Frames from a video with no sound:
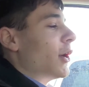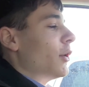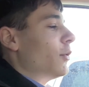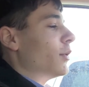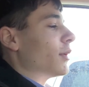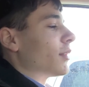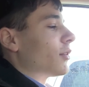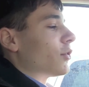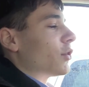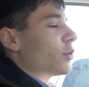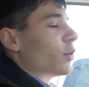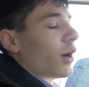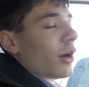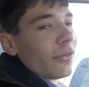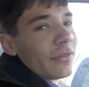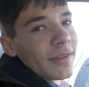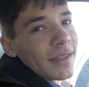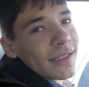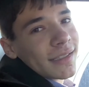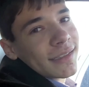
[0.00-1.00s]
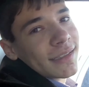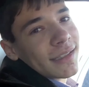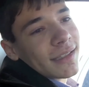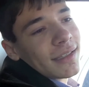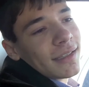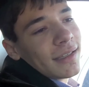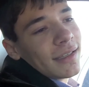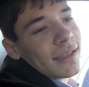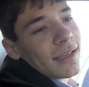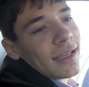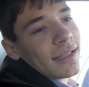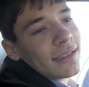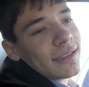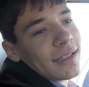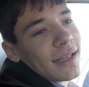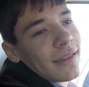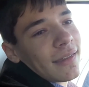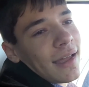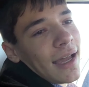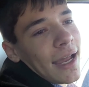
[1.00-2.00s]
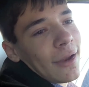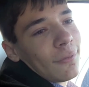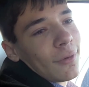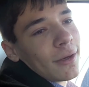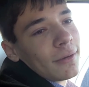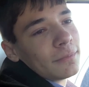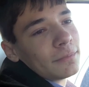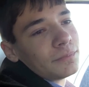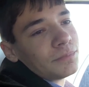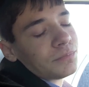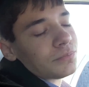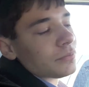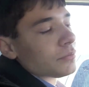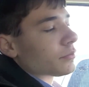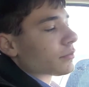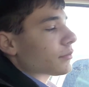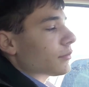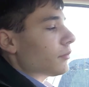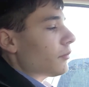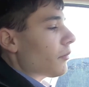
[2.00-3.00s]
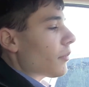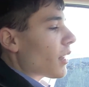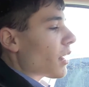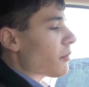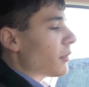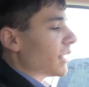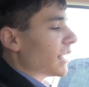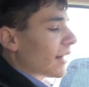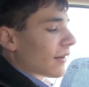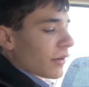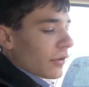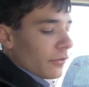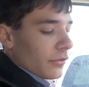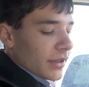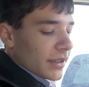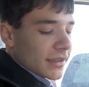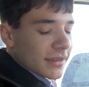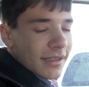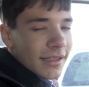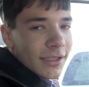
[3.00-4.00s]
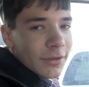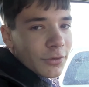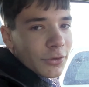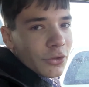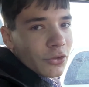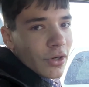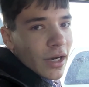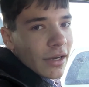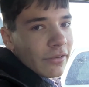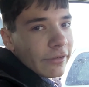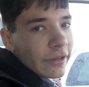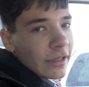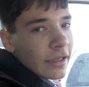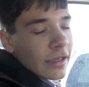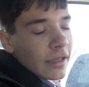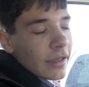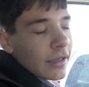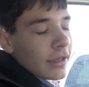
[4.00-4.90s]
with 12 in the city and 18 on the highway. And now in the V6 we're driving,